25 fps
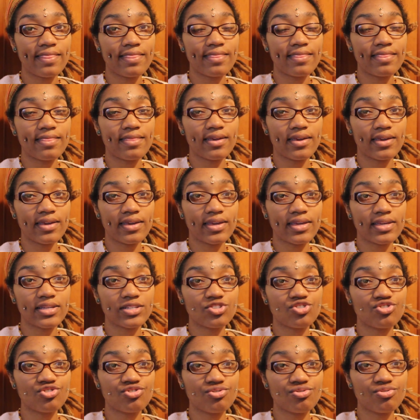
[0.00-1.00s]
thick.
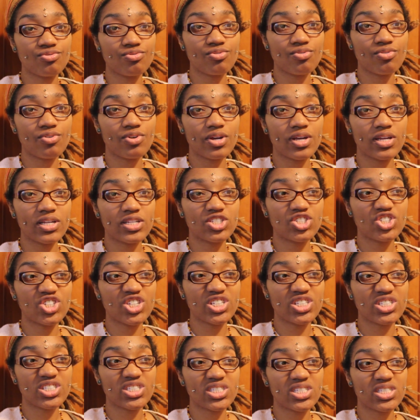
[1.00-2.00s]
It's
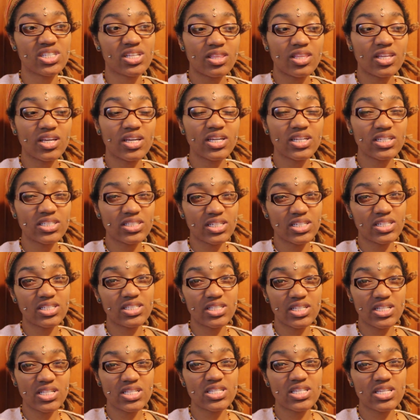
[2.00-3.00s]
just, the
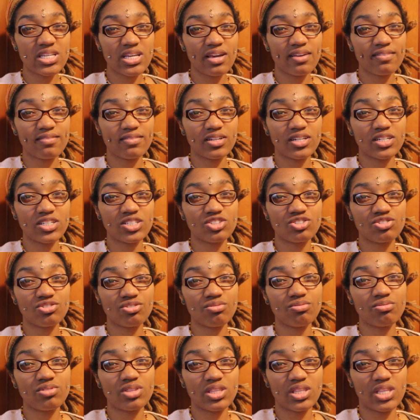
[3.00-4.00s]
consistency of it is
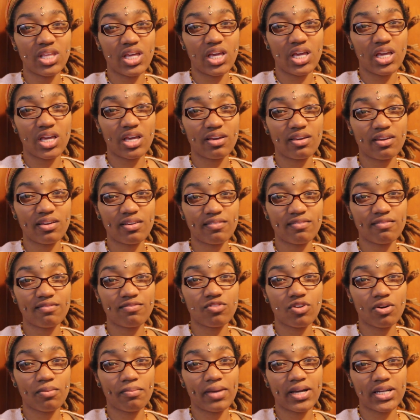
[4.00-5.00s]
too thick
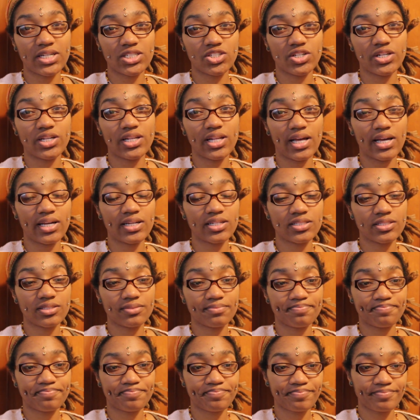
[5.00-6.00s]
for my dreadlocks,
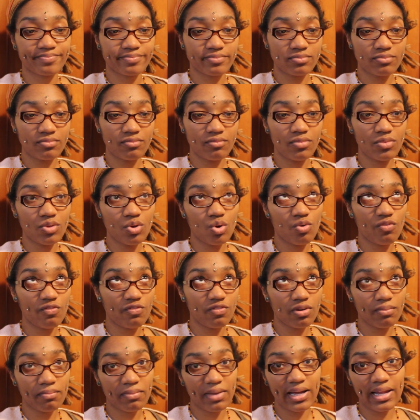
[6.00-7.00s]

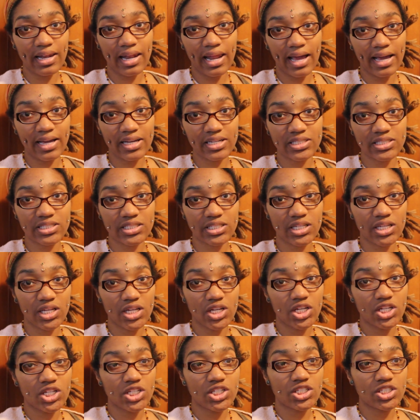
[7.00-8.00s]
for my locks.
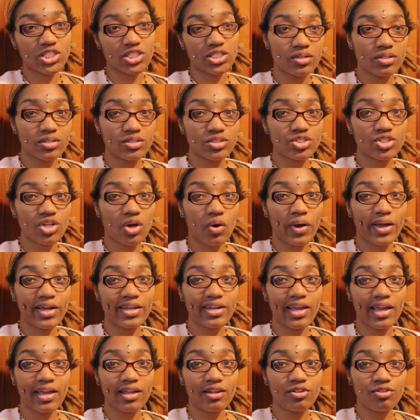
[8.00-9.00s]
So I
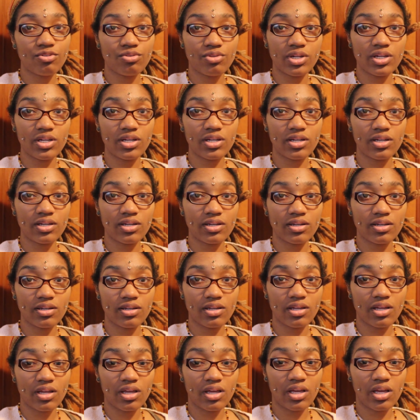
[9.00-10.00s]
dilute it,
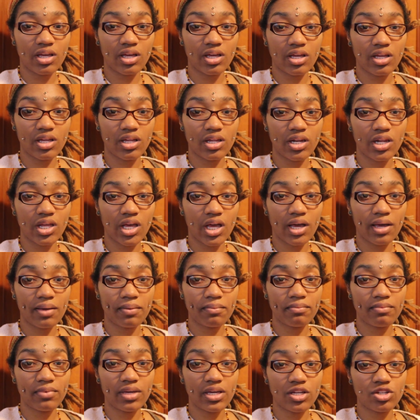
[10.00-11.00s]
and I
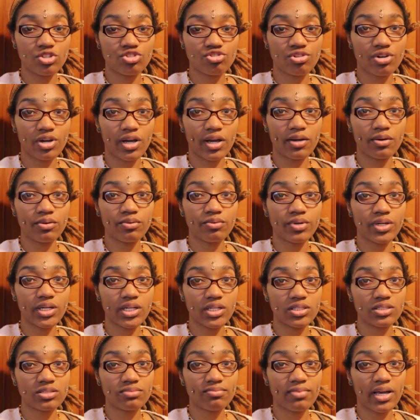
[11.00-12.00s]
make sure I
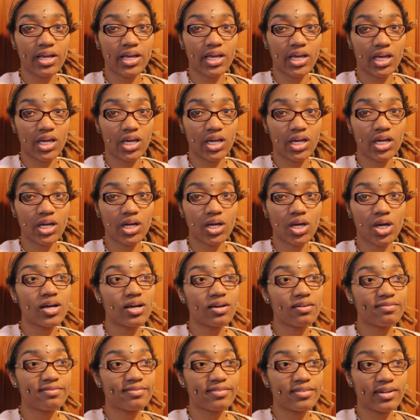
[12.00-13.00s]
rinse my hair
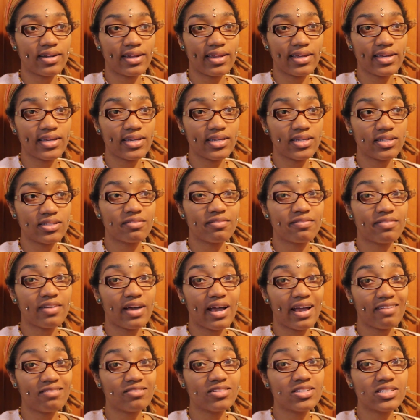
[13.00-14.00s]
for like
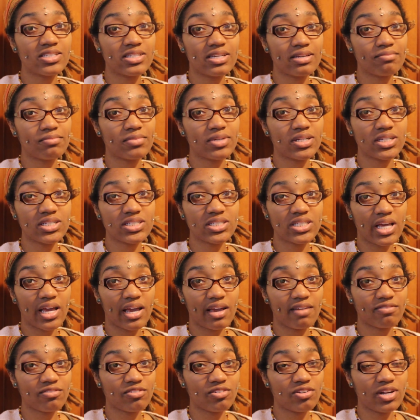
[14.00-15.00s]
5 to 10 minutes
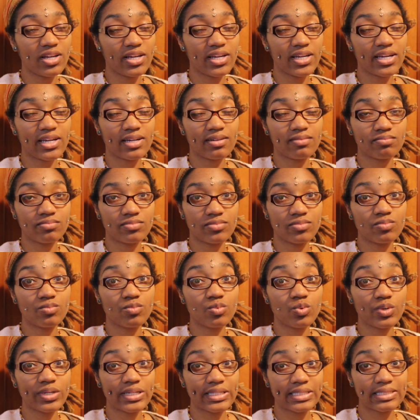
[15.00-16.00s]
after. Like, I'm
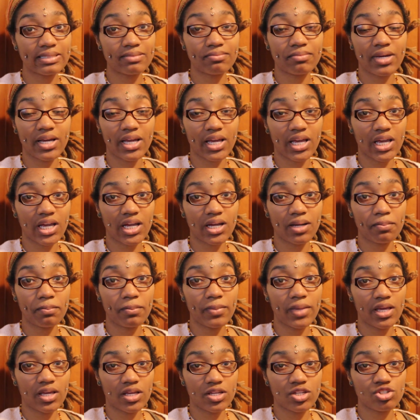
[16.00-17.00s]
rinsing my hair,
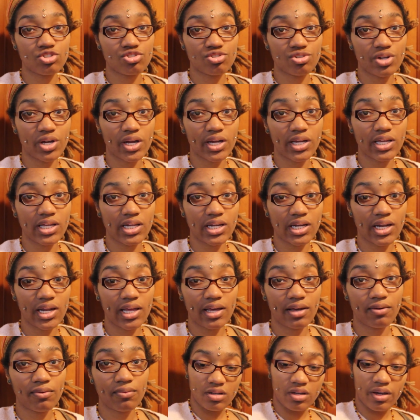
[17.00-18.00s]
making sure I get it
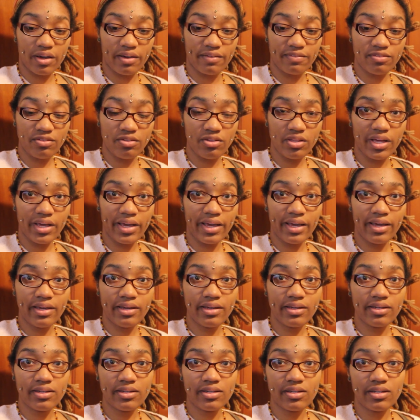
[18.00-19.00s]
out. After
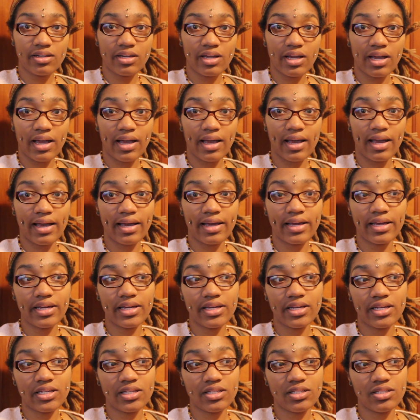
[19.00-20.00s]
that,
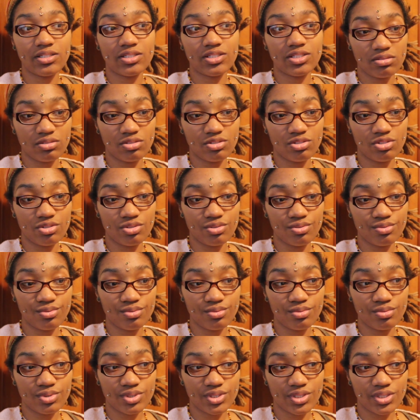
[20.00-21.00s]
I
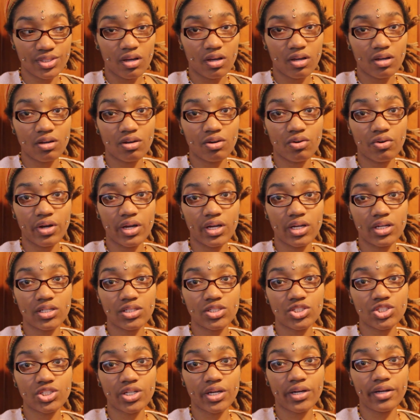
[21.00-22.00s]
use a gray
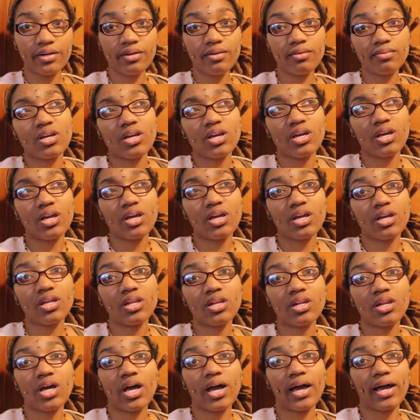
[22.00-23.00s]
shirt,
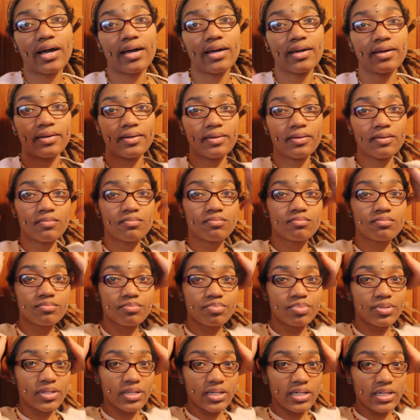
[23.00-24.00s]
and I
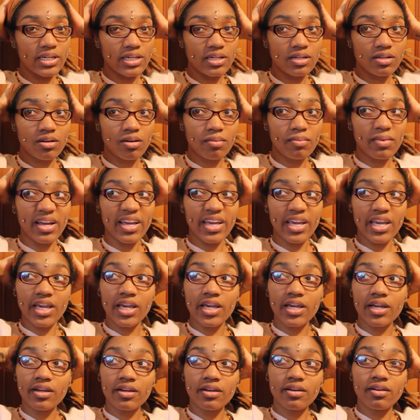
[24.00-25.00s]
put it on my
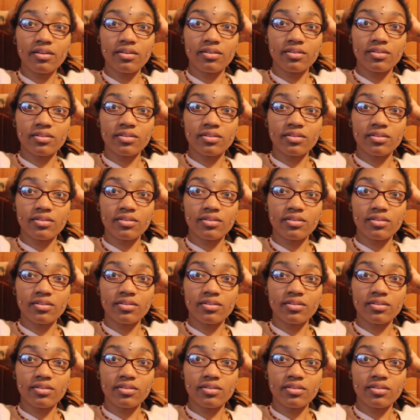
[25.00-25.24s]
hair.